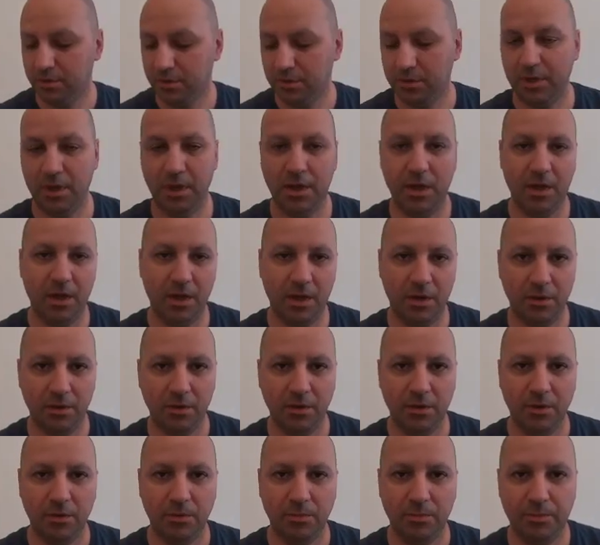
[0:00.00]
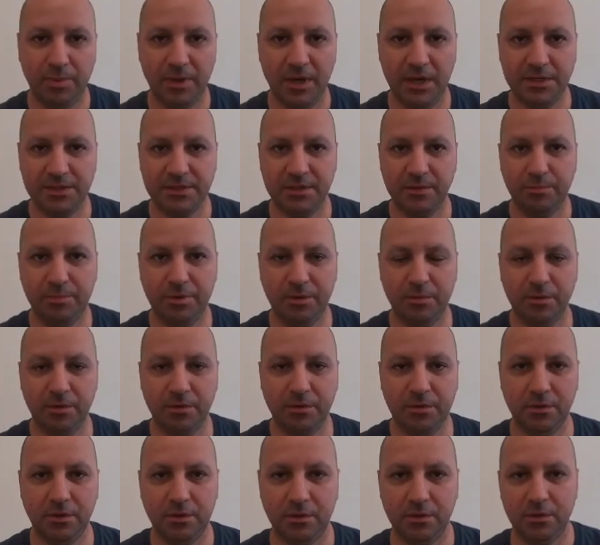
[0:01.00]
Now, pasta
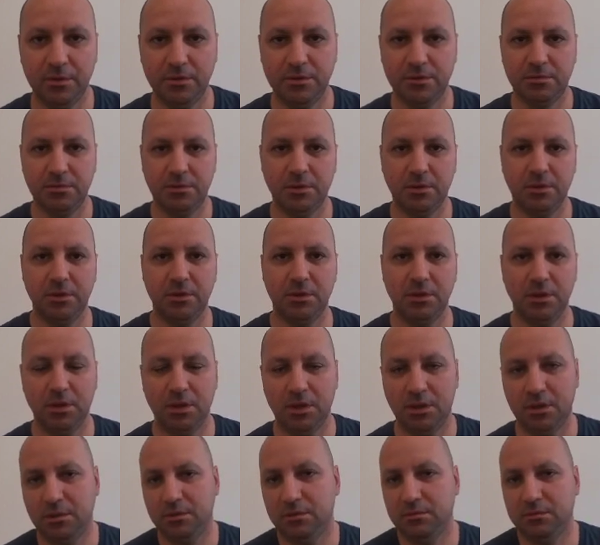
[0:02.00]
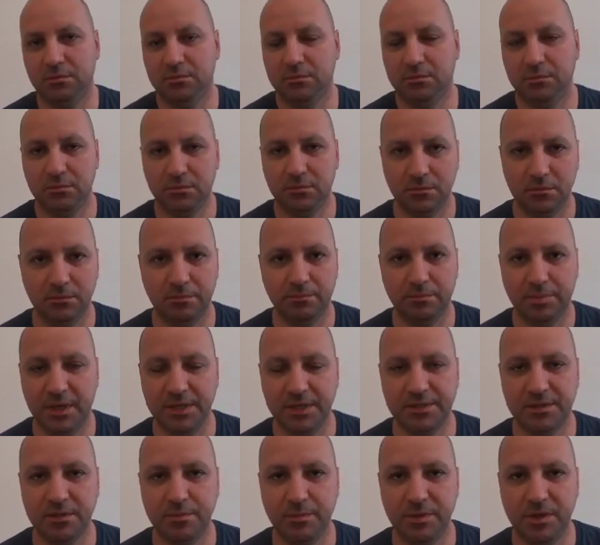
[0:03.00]
pomodoro is really
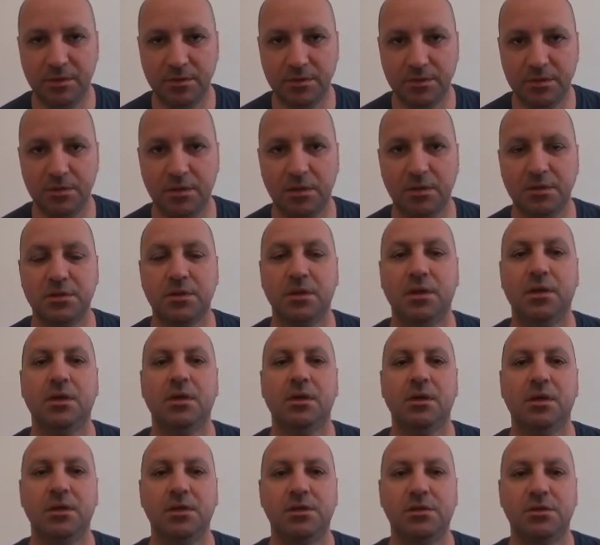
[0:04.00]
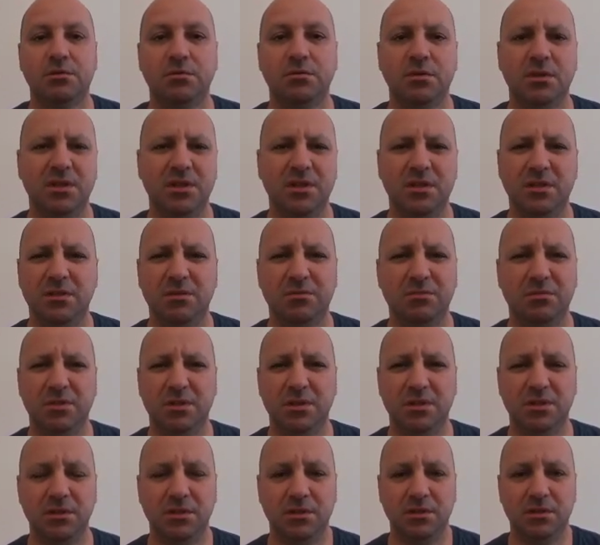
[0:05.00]
pasta tomato sauce. It's
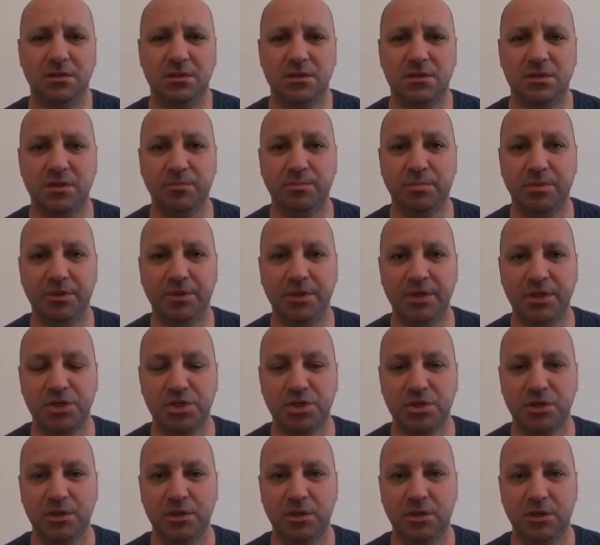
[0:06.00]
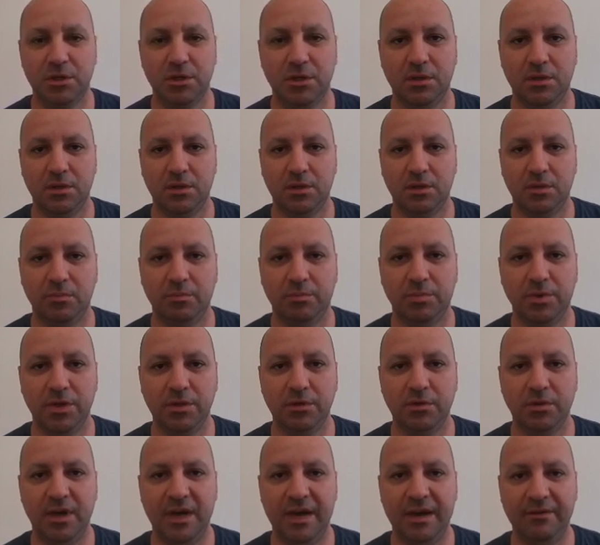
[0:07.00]
really a simple dish,
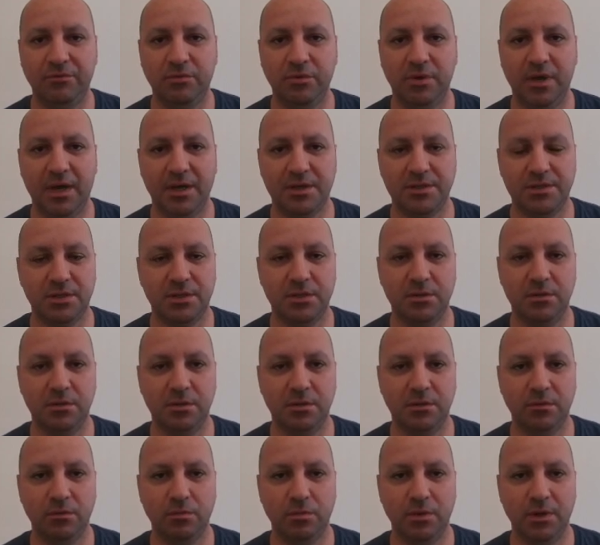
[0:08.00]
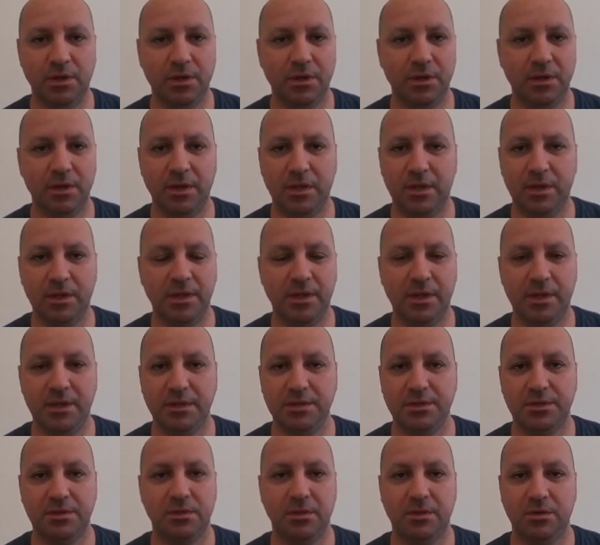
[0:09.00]
but you have to execute it well, and then
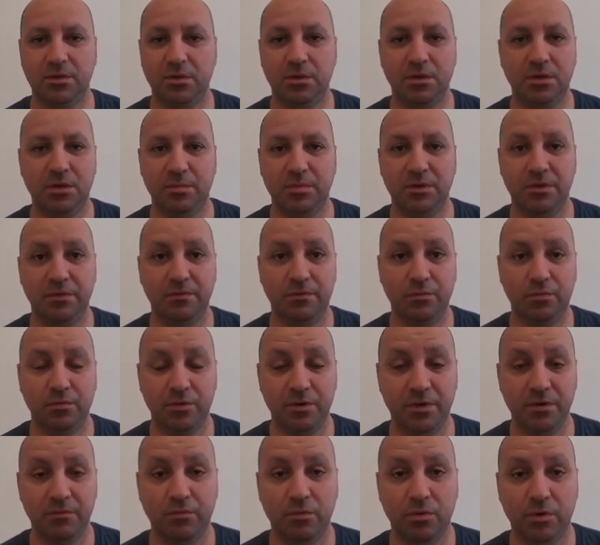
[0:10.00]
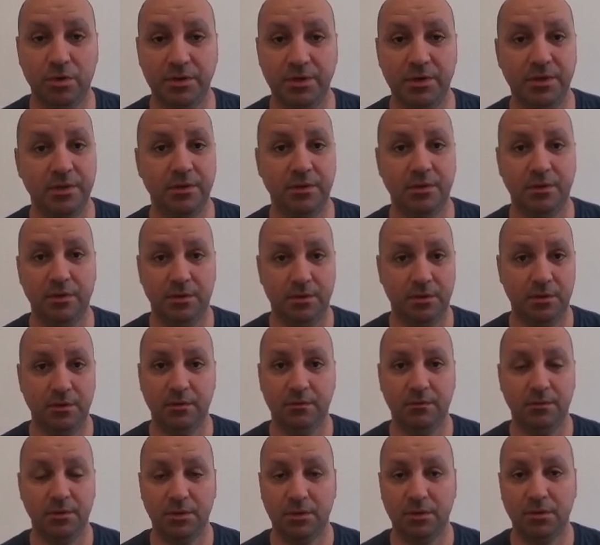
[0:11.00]
you're going to be rewarded
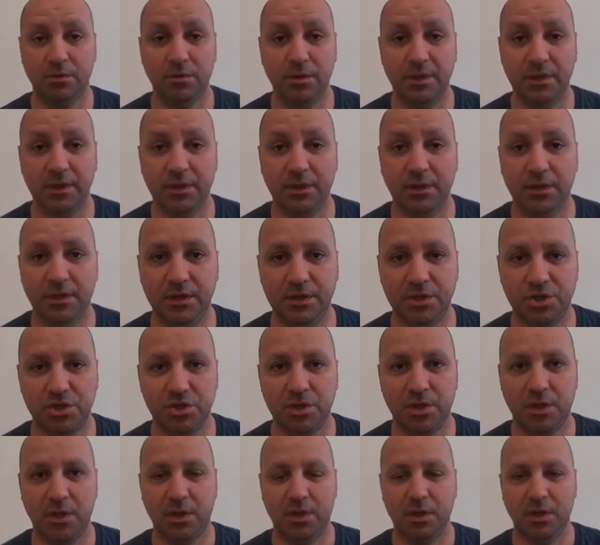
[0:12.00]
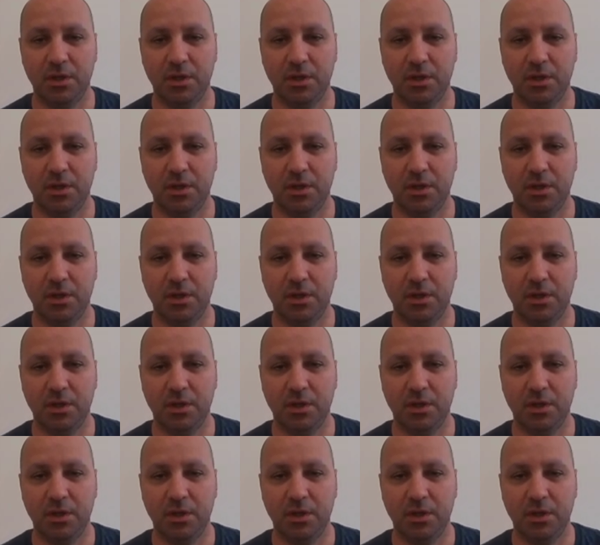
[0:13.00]
with a great lunch.